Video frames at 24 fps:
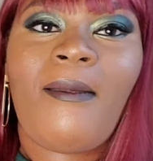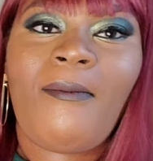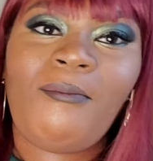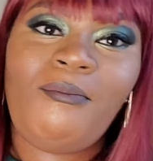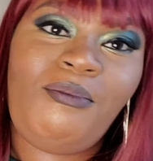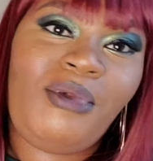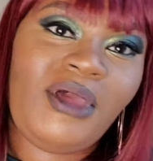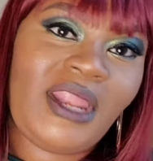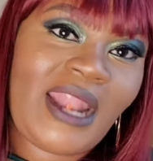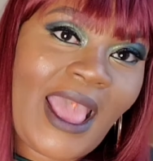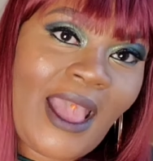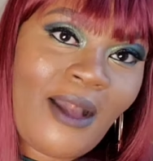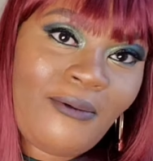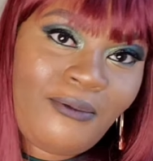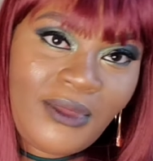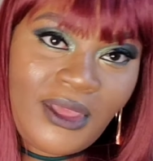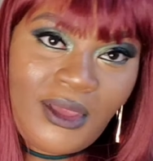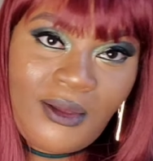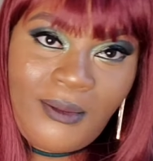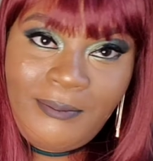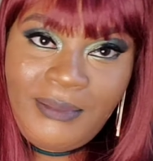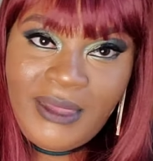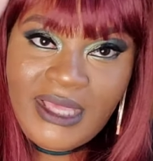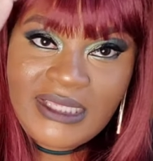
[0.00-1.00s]
but I
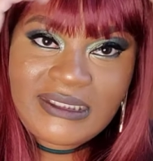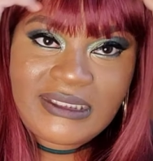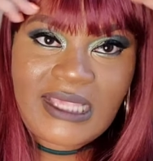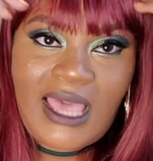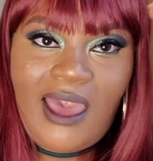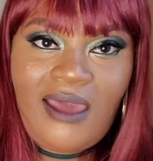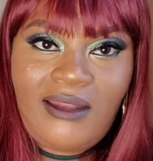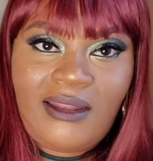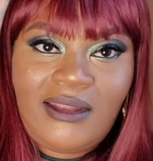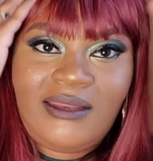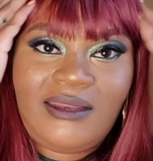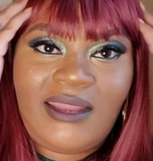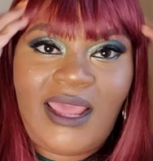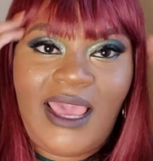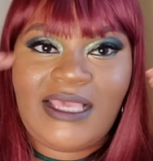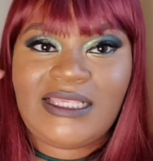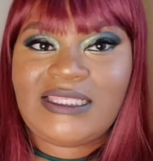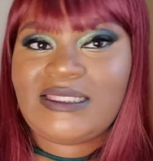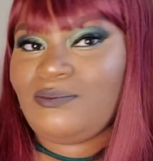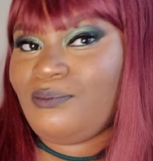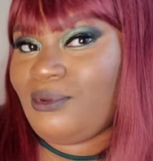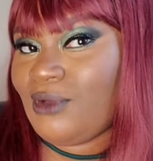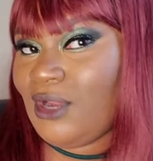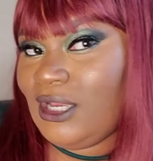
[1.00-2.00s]
will bust out a
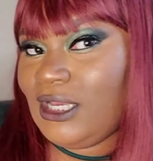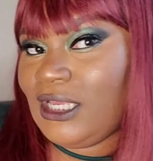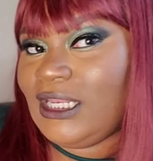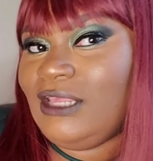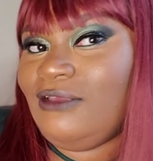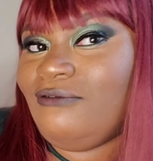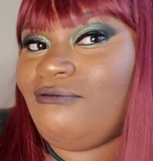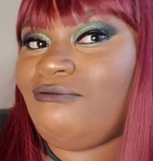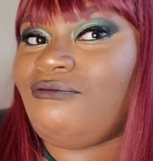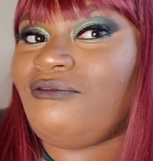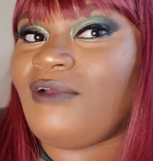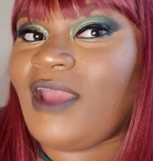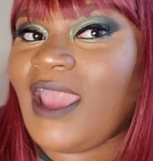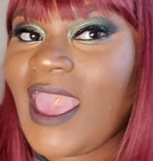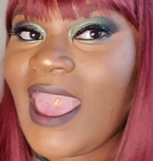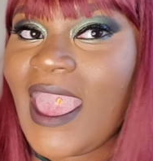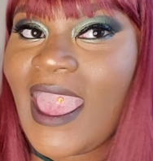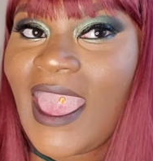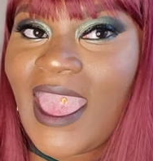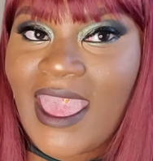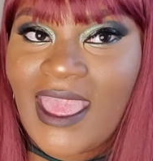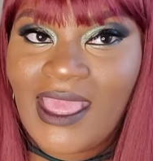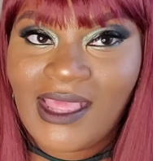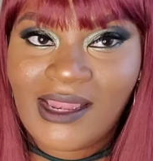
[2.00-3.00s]
nice burgundy
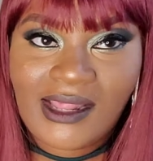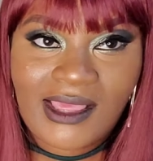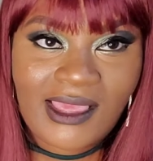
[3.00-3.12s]
red,